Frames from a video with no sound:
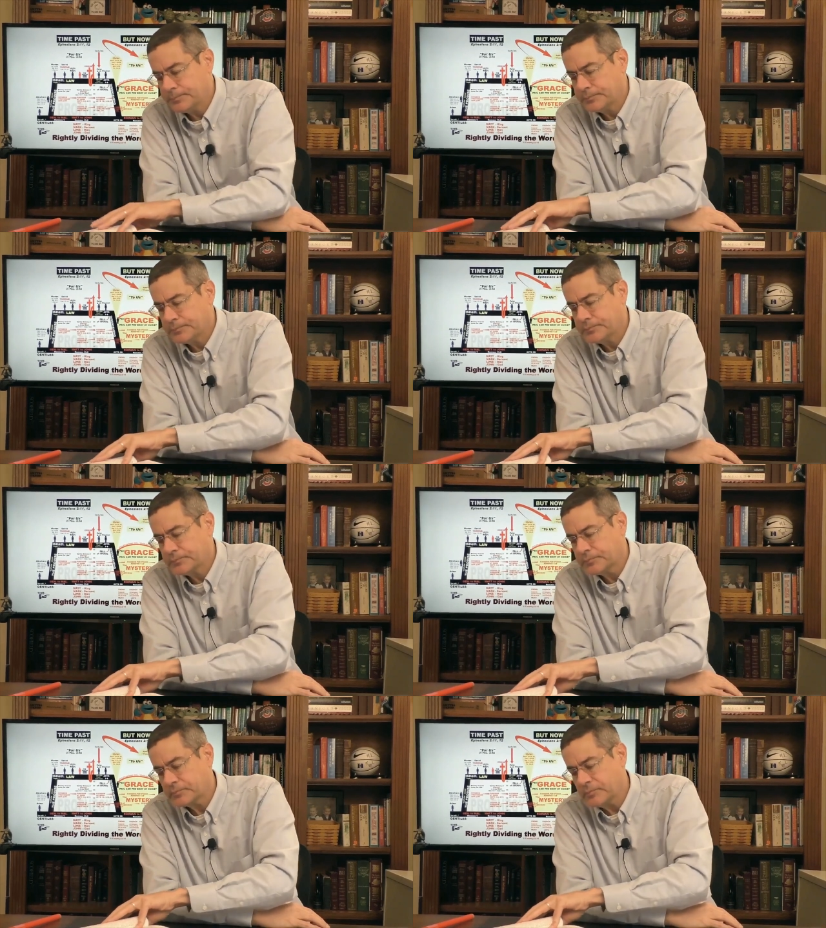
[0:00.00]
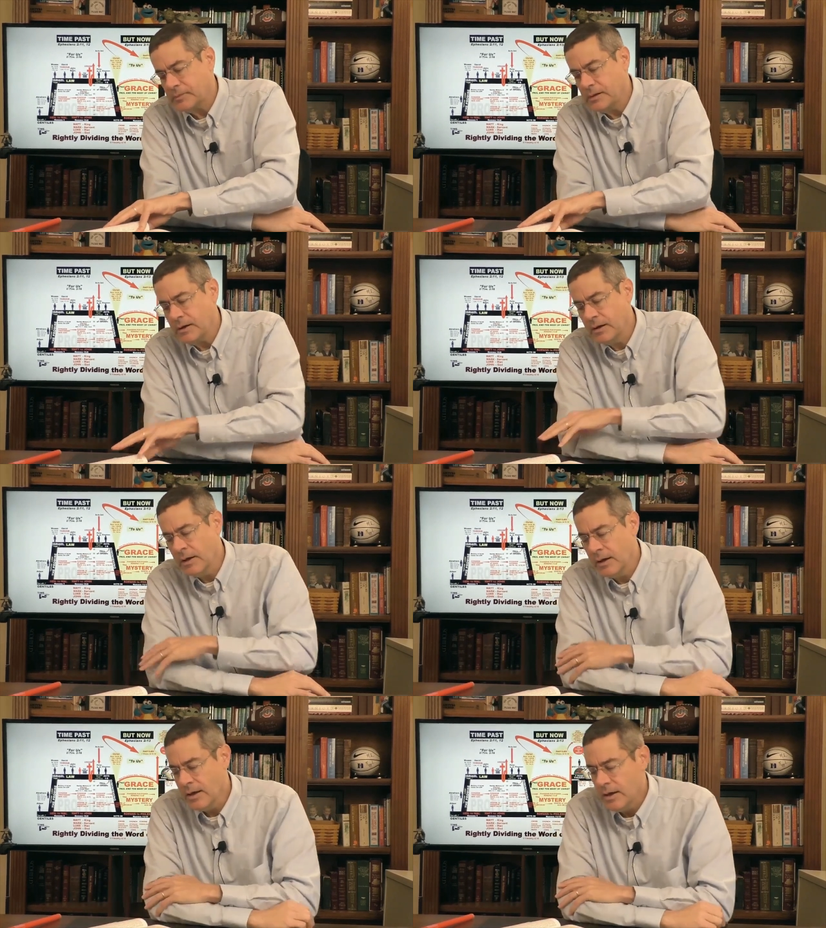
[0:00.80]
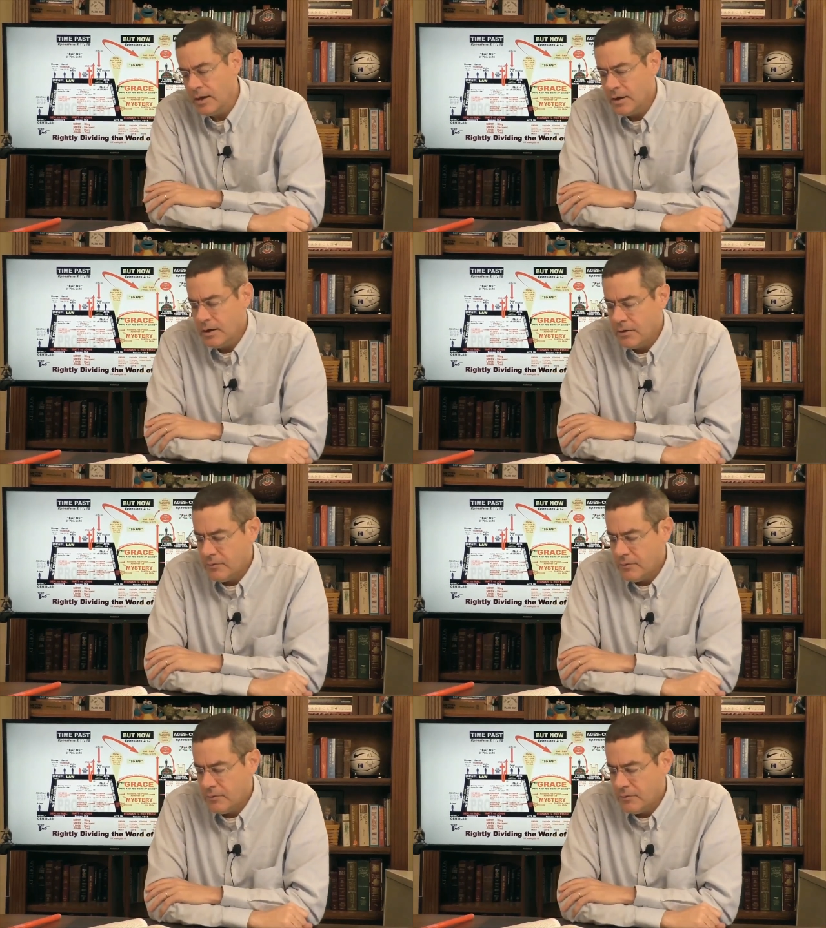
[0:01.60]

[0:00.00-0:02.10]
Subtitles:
[no speech]